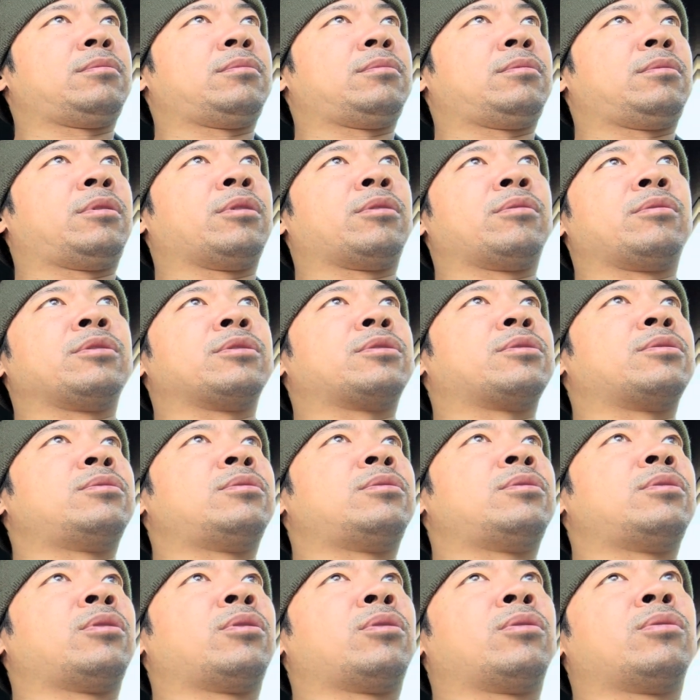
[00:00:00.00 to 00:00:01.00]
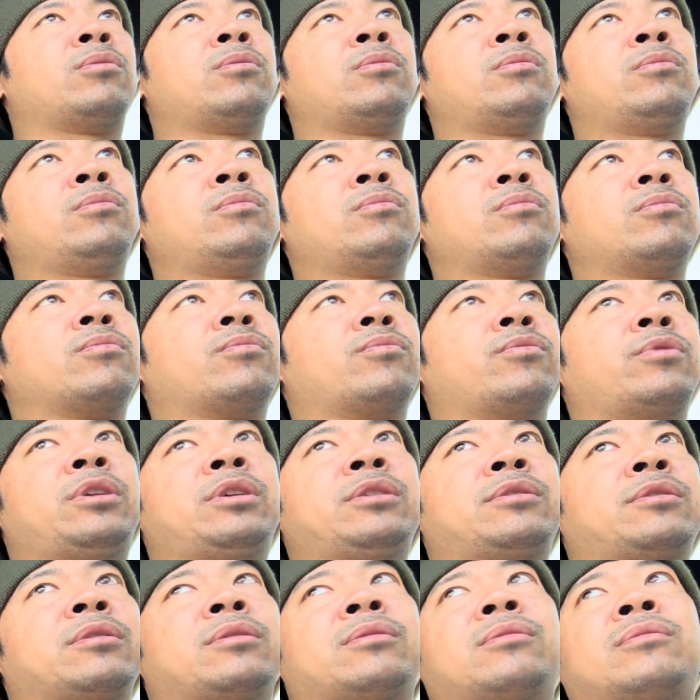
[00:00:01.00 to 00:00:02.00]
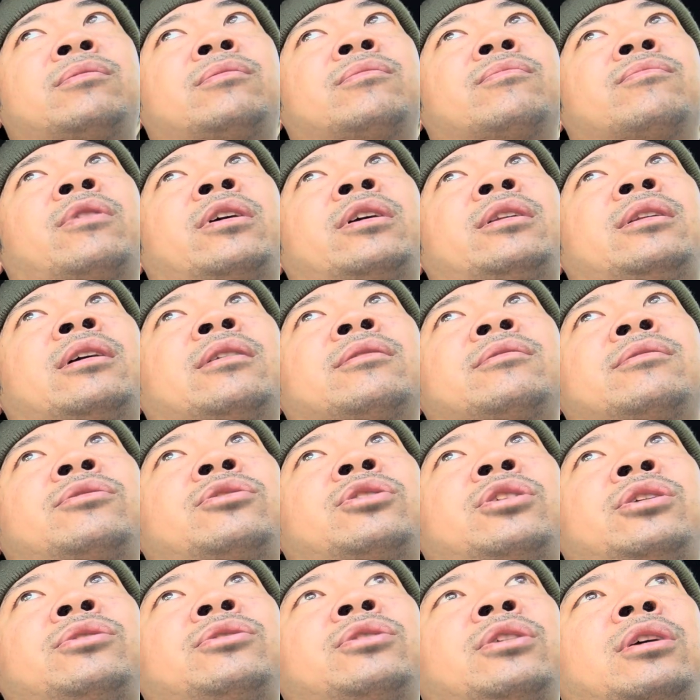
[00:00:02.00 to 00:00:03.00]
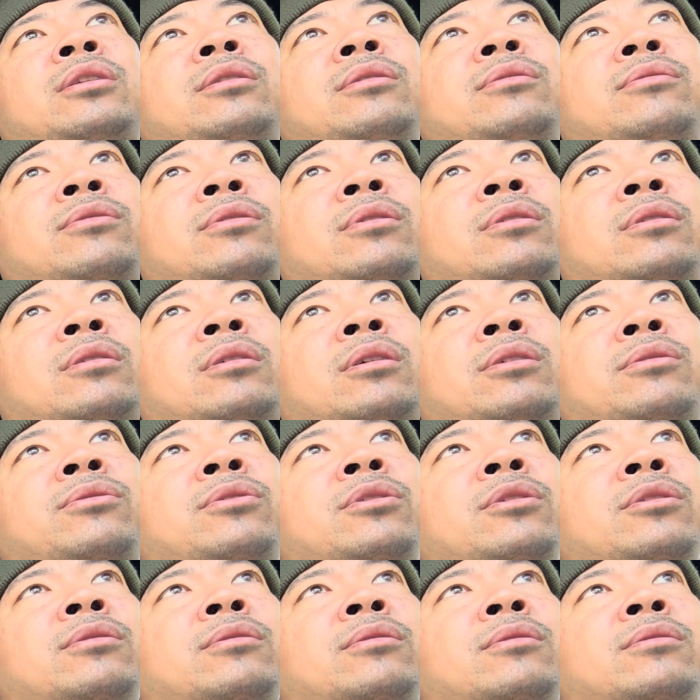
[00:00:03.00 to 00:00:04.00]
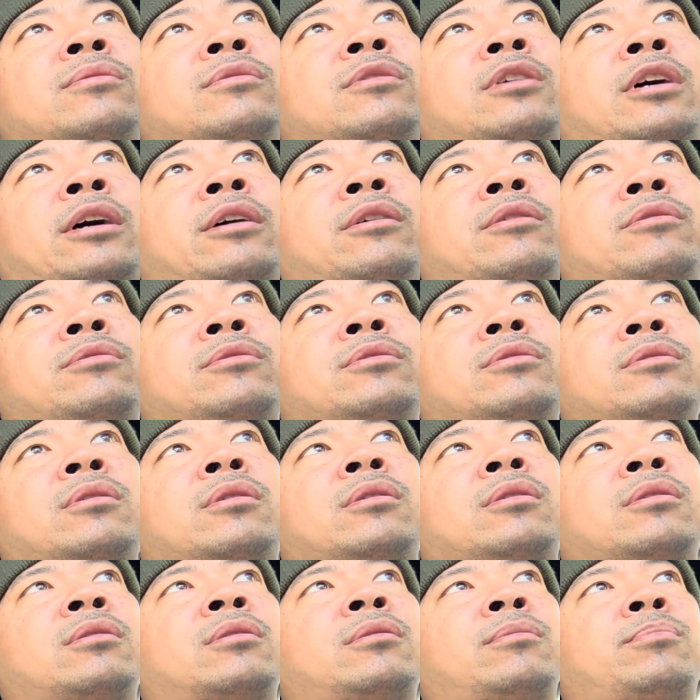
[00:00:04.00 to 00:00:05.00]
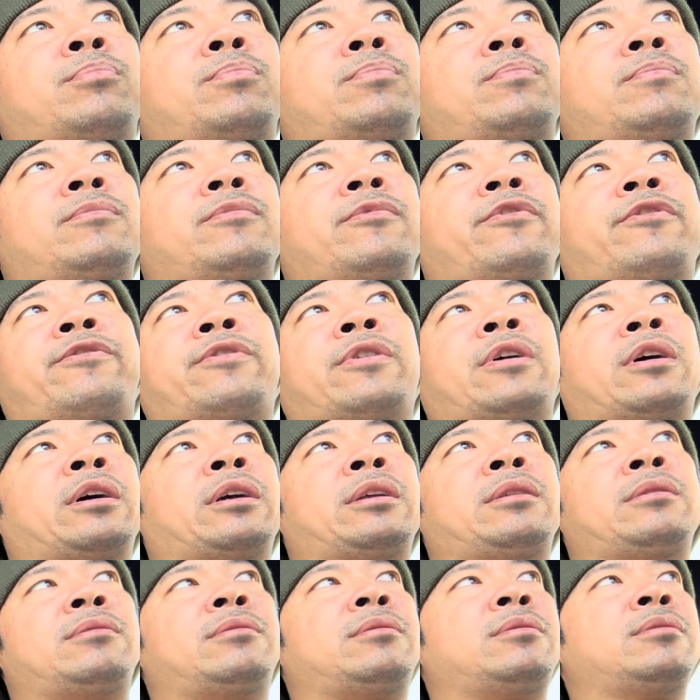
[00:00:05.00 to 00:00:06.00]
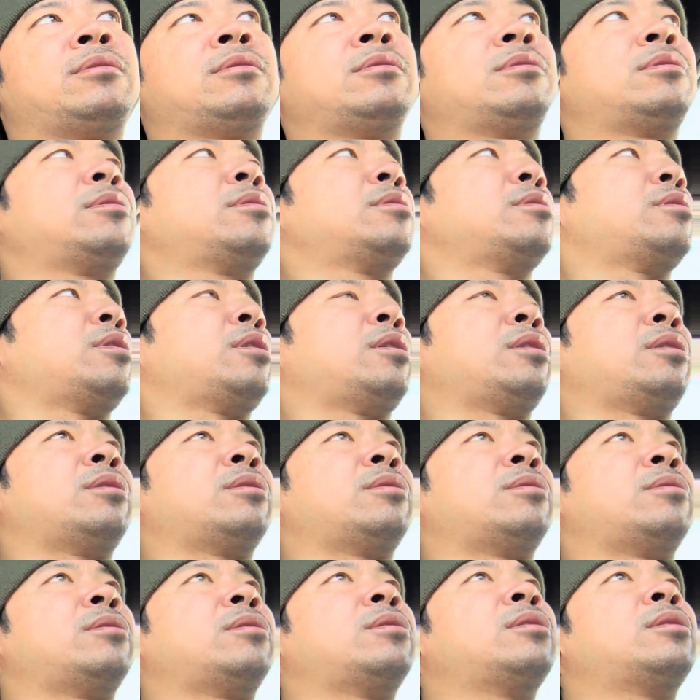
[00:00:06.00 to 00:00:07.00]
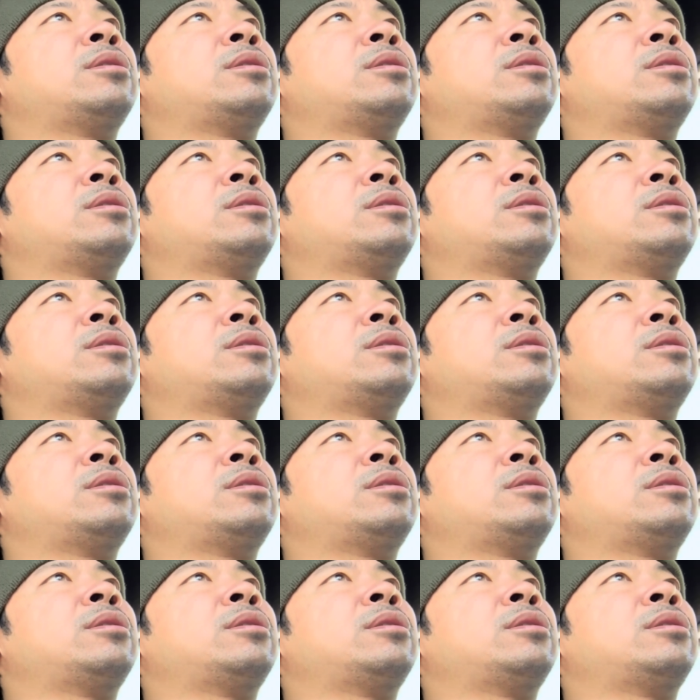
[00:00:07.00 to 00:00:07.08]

There is no reason right now to change anything. I think the tires are fine, and